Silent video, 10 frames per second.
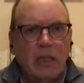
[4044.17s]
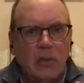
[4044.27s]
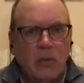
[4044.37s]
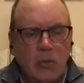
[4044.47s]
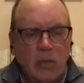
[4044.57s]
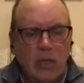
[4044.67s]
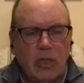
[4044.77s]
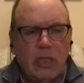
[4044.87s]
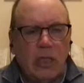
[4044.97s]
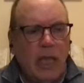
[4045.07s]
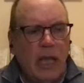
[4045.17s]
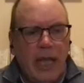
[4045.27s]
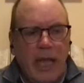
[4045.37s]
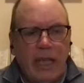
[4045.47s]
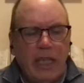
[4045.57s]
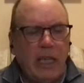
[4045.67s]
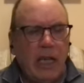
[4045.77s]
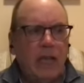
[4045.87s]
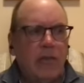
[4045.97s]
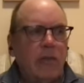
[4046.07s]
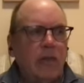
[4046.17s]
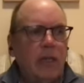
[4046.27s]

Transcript: cooling any kind of